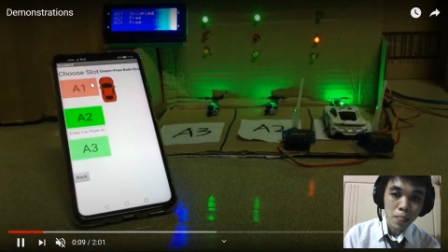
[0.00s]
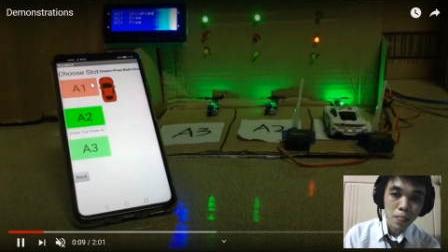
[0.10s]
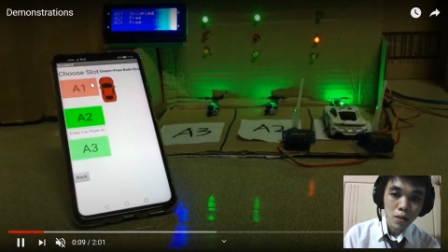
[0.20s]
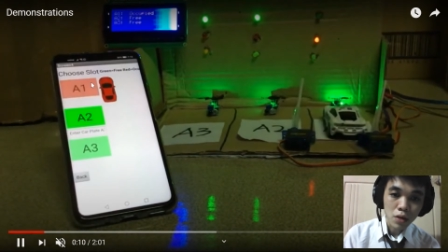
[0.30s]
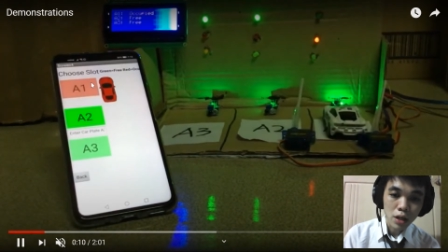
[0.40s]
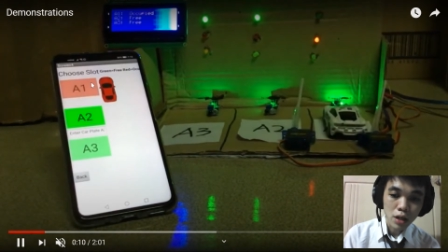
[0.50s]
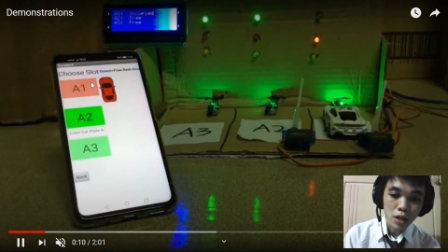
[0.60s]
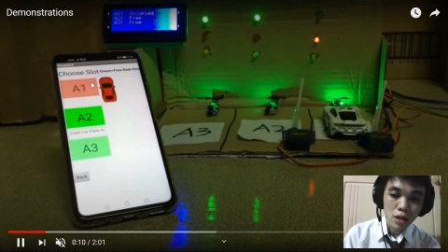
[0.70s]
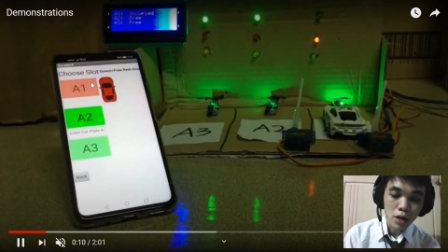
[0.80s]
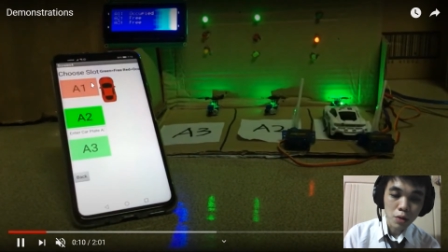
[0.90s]
Okay,
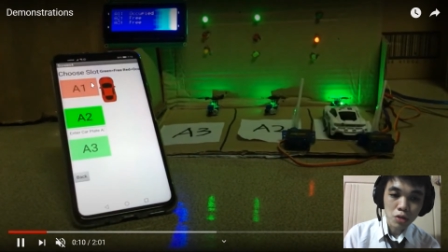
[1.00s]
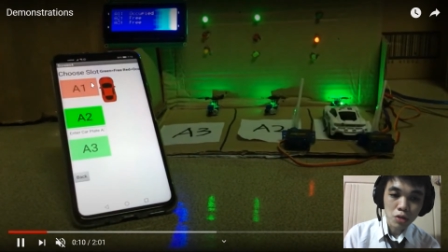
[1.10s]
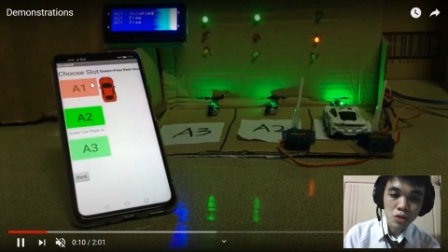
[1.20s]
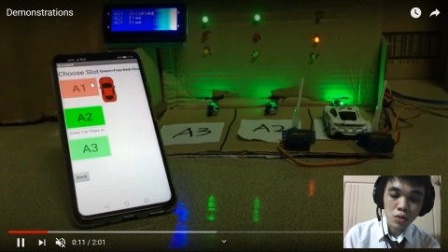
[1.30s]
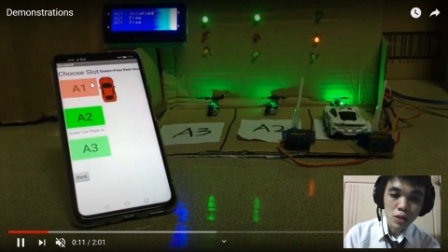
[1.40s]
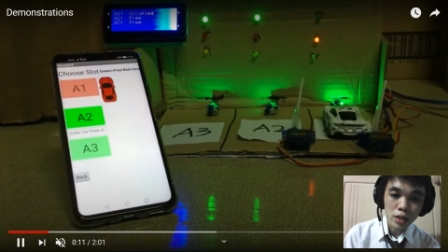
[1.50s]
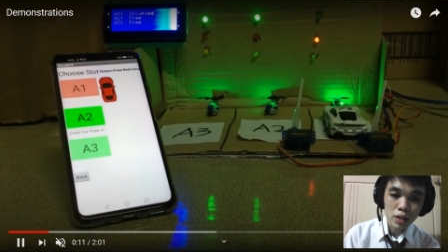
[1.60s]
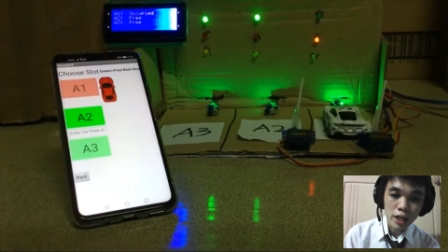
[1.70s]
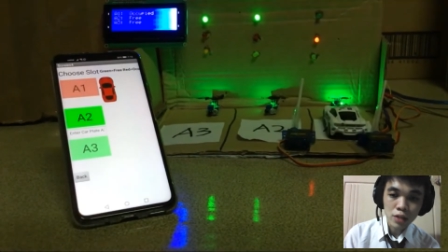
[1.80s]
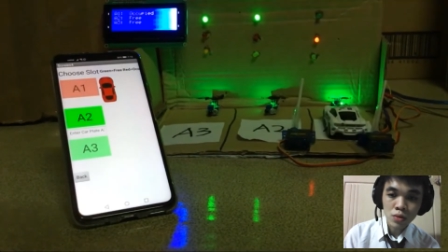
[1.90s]
now I will show in
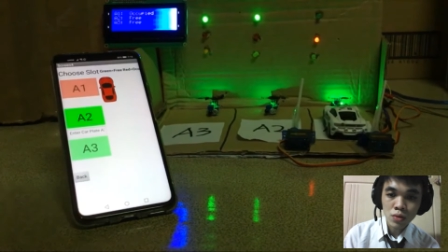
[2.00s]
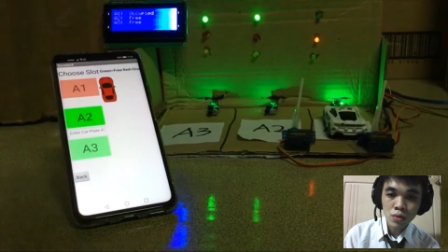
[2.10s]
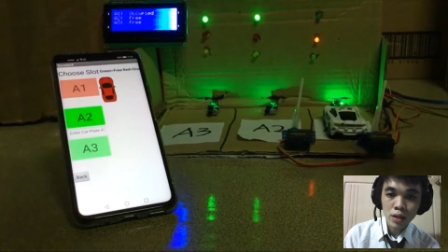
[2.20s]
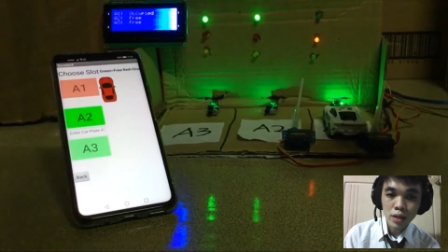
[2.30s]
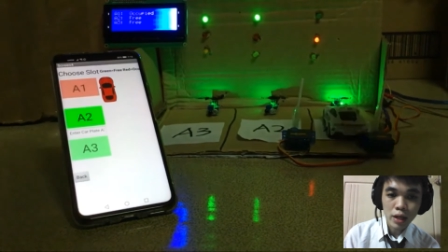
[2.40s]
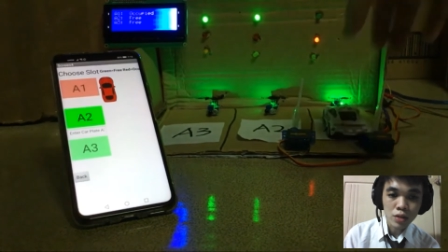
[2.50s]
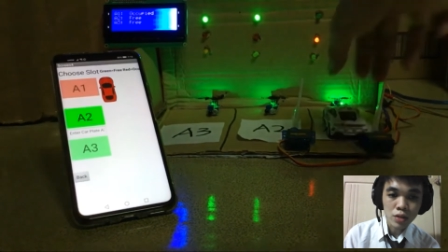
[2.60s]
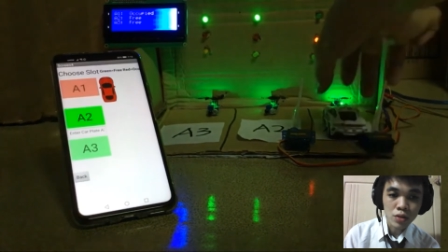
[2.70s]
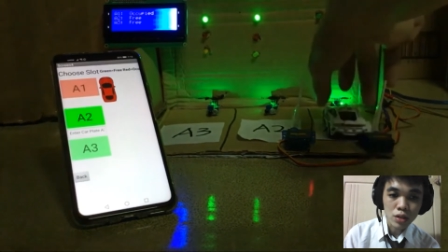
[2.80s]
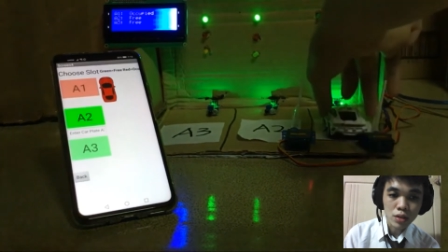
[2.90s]
A2 and A3.